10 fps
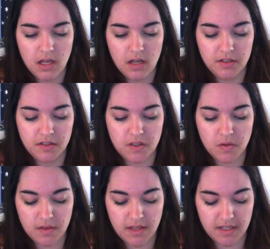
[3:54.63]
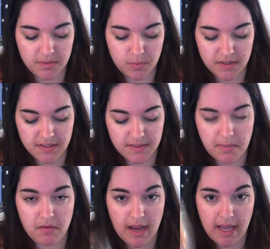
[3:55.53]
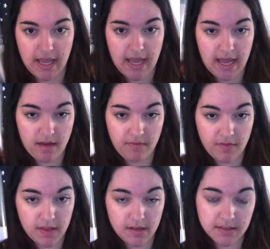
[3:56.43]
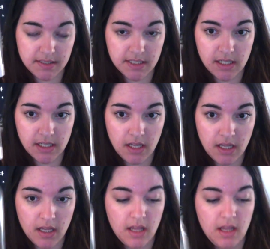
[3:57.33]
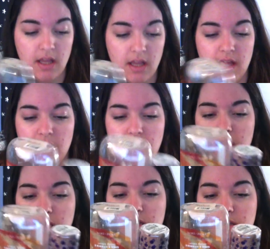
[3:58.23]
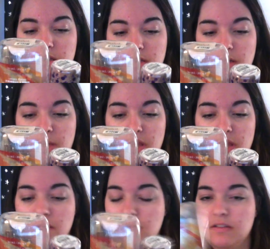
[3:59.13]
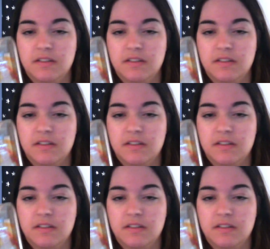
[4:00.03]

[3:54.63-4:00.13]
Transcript: So this was about half of this. And I mean, there's